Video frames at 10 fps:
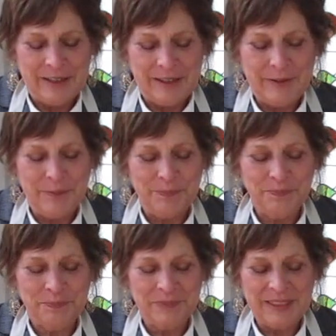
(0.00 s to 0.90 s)

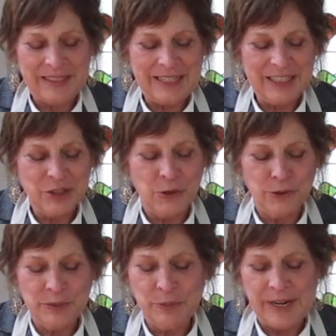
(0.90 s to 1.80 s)
And it's
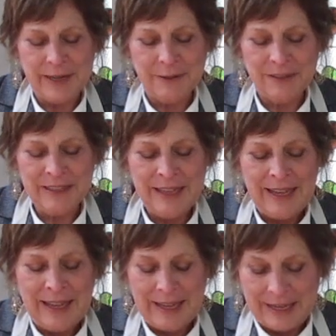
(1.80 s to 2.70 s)
golden brown,
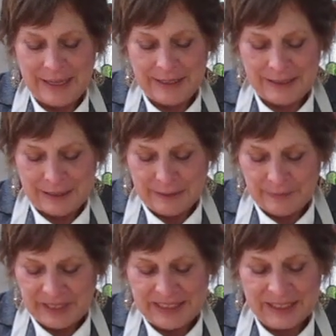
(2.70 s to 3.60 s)
and
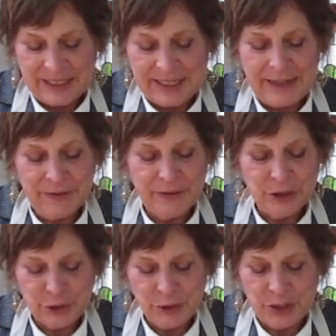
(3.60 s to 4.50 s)
it does have
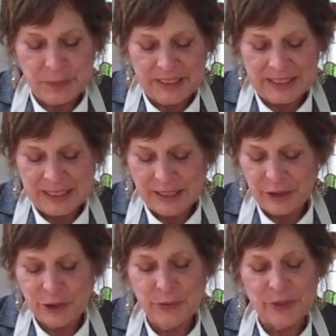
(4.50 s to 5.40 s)
juice, but it's not
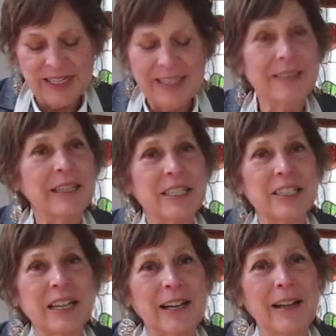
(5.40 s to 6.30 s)
too runny.
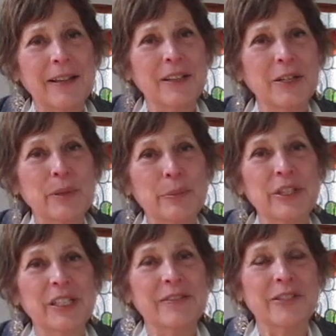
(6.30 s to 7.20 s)
It's I think we put
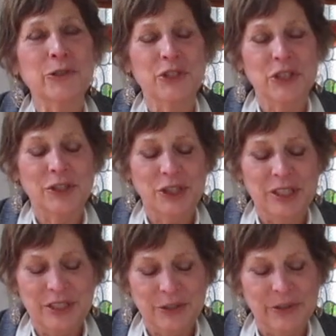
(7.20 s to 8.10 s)
enough cornstarch
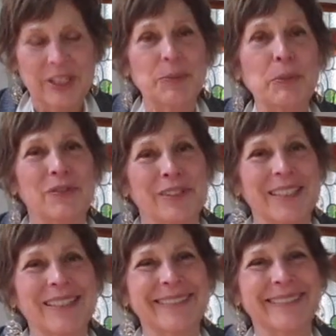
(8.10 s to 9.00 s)
in, so it's perfect.